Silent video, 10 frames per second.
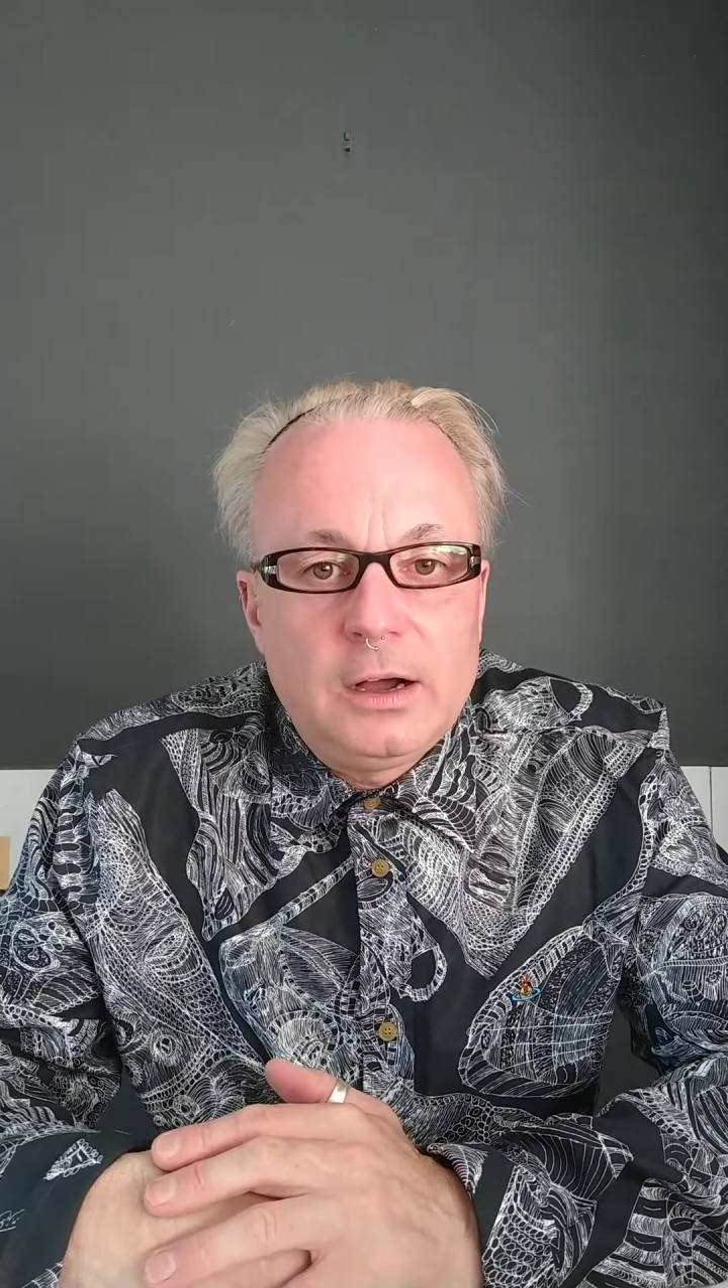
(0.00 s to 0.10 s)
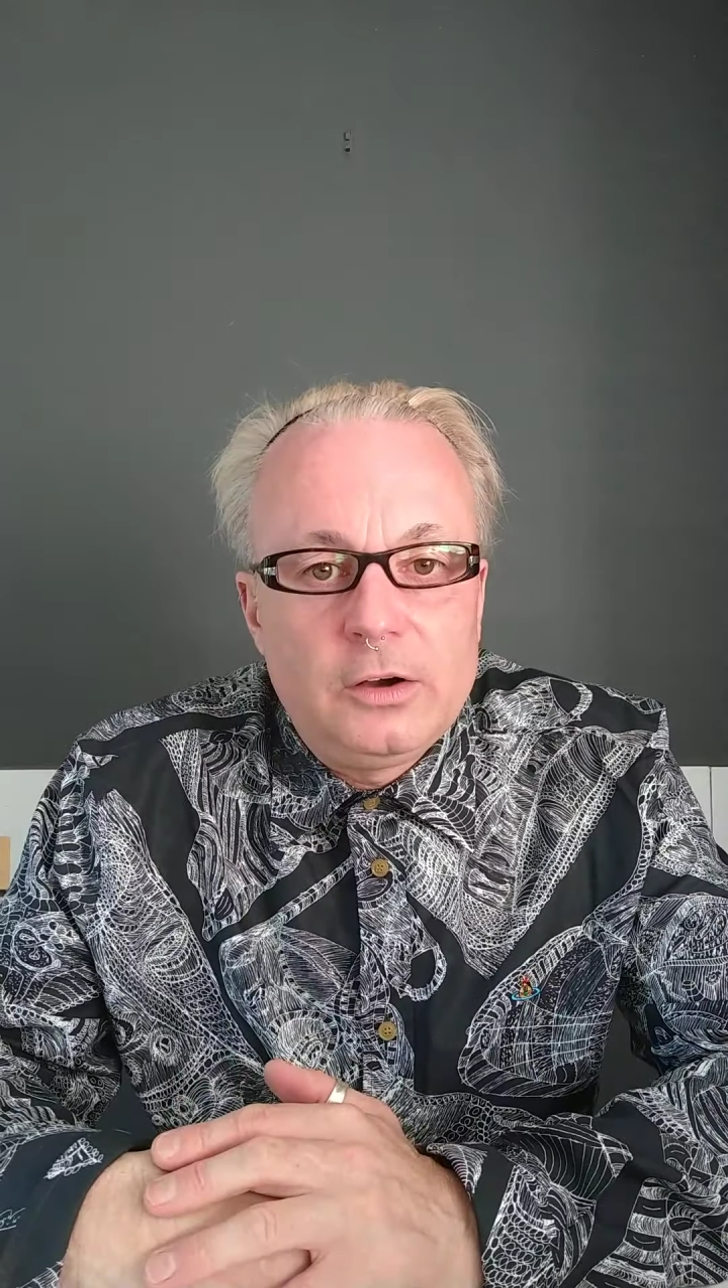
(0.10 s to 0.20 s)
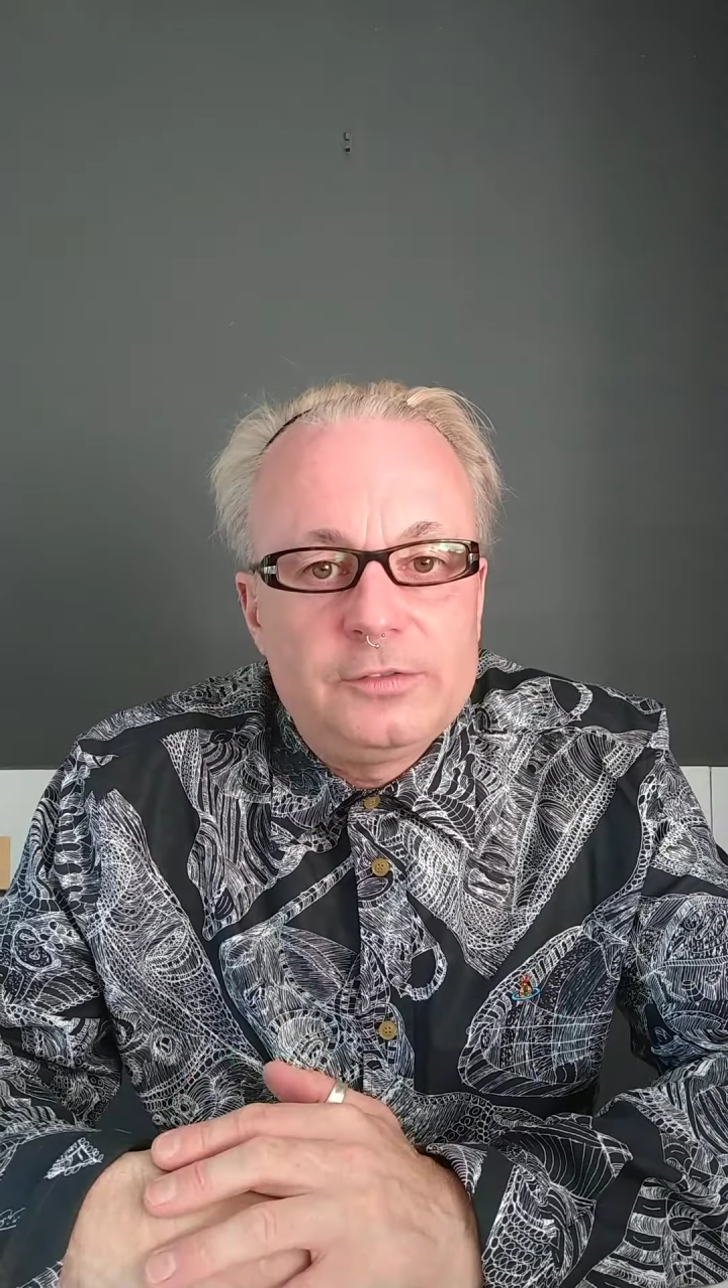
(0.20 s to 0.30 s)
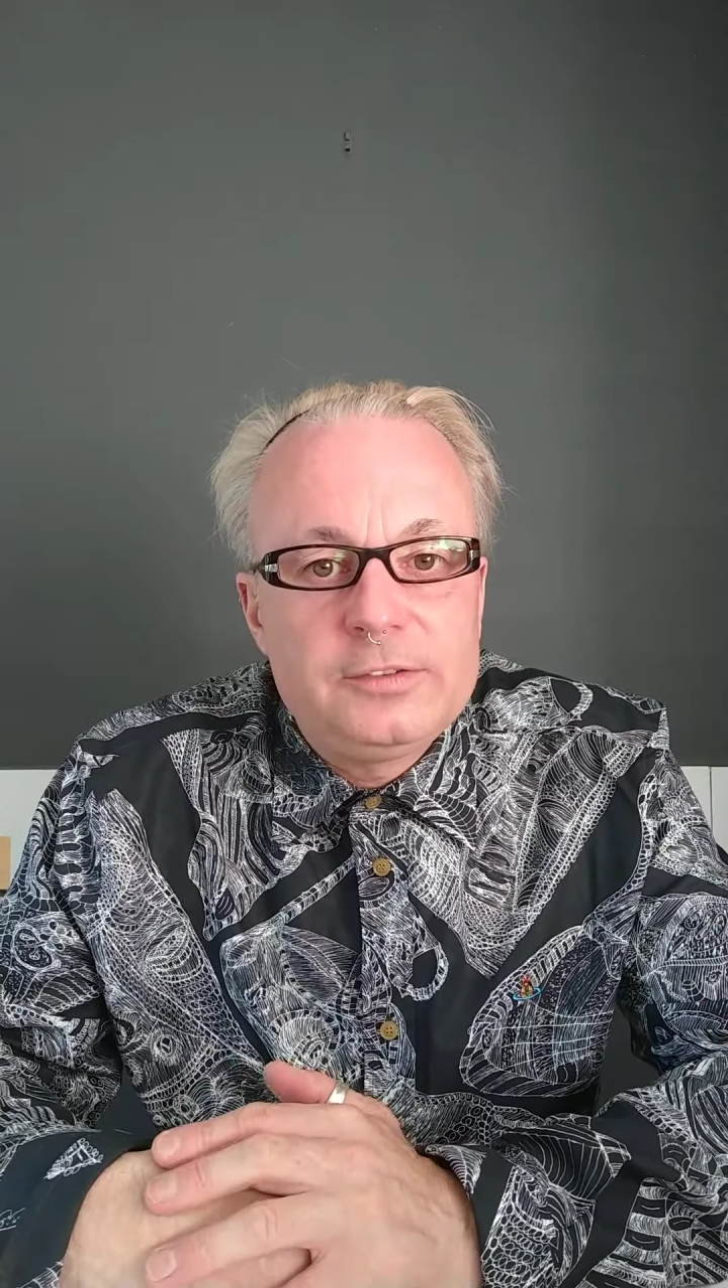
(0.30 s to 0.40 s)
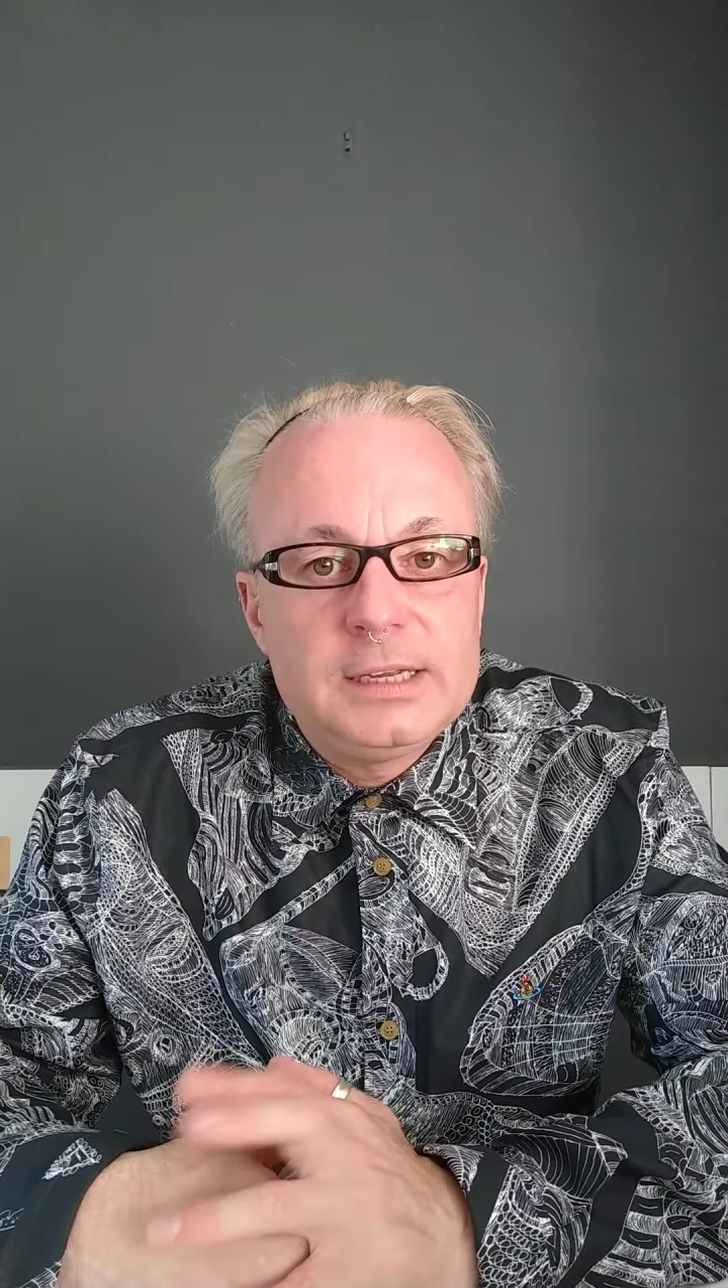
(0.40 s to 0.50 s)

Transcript: of